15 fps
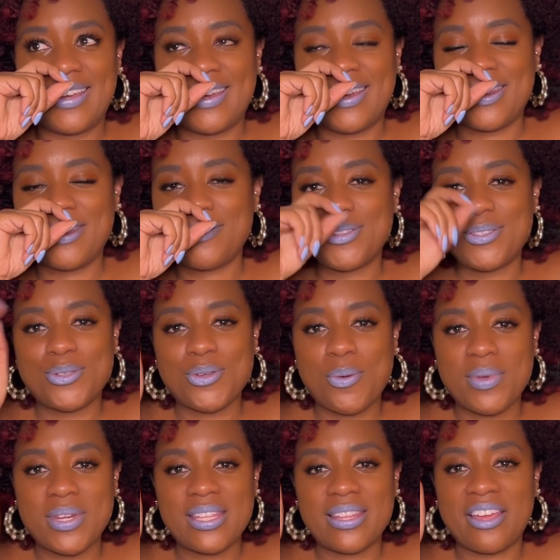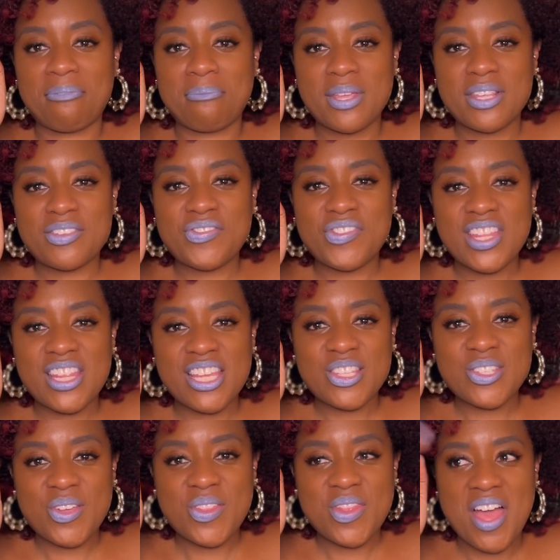And there were so many like mixed
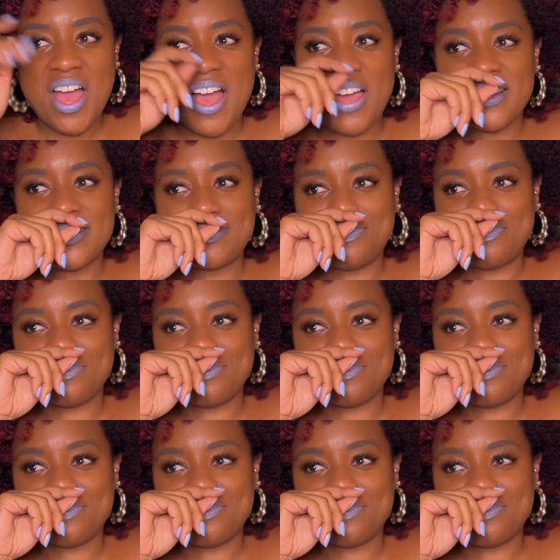feelings on that.